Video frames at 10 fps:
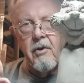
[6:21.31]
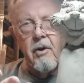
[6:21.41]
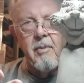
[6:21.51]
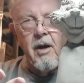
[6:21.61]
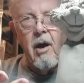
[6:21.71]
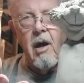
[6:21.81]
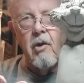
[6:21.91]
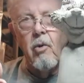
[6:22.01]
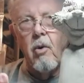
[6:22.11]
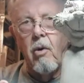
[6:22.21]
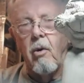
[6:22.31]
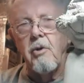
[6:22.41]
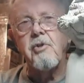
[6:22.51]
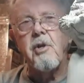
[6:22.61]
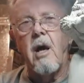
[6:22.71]
going to be hollow
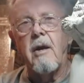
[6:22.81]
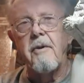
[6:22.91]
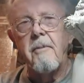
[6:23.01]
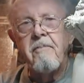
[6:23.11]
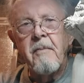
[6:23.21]
or solid,